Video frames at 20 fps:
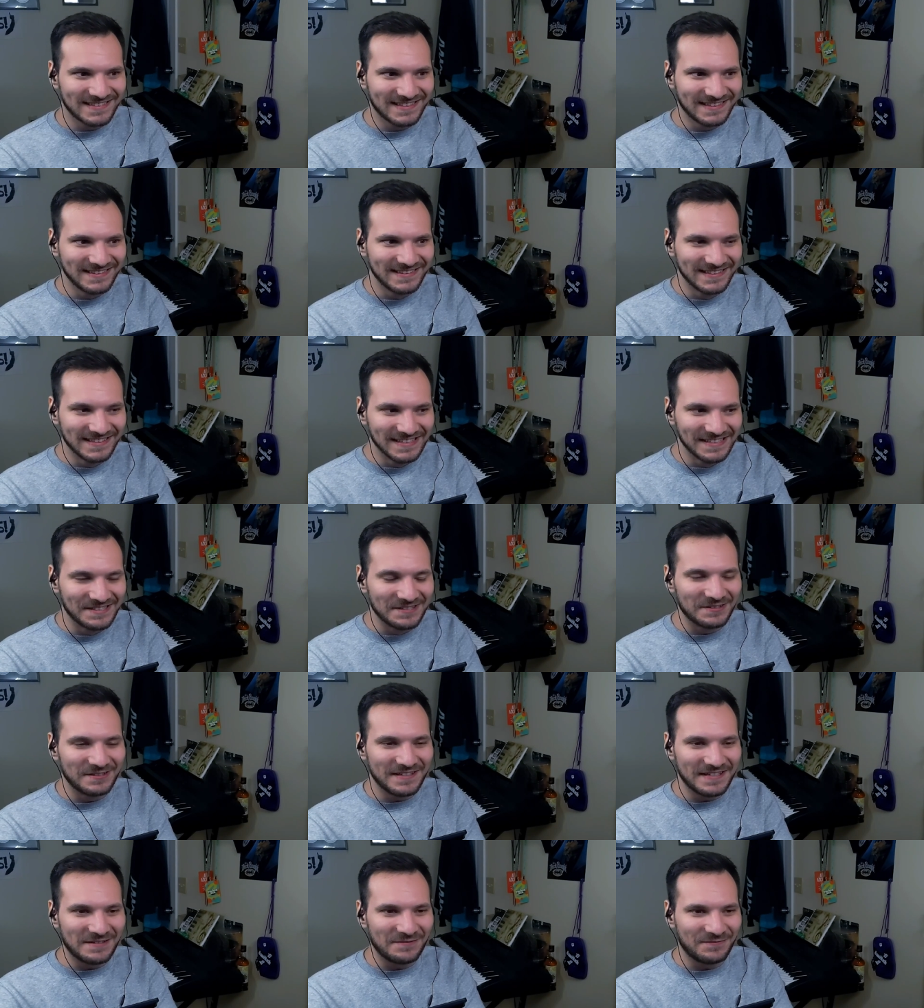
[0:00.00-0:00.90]

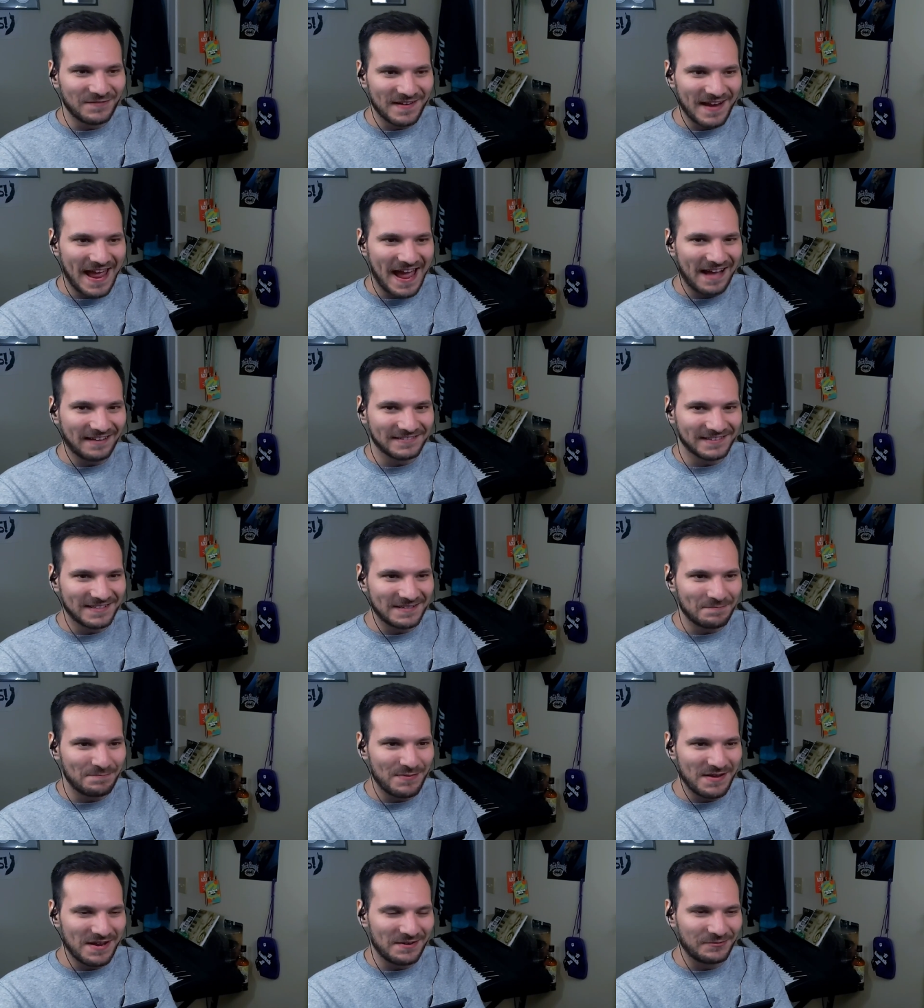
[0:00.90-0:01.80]
literally a finale
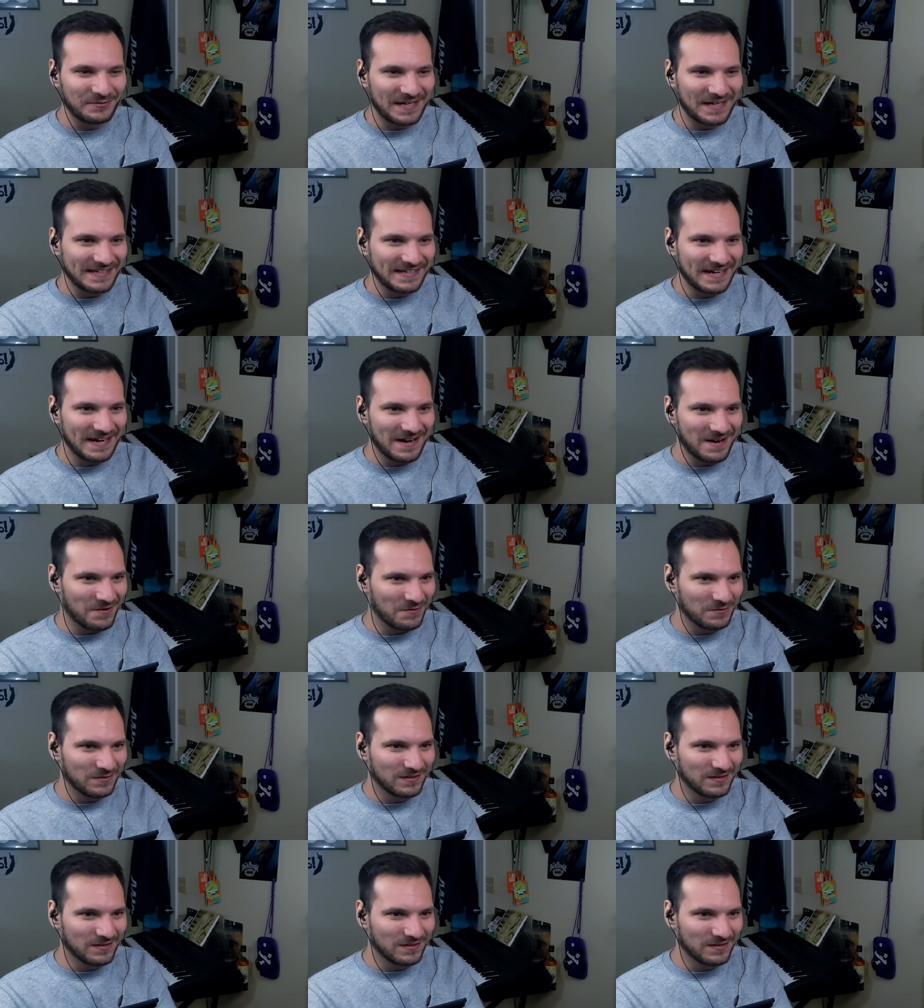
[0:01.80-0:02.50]
bit right now.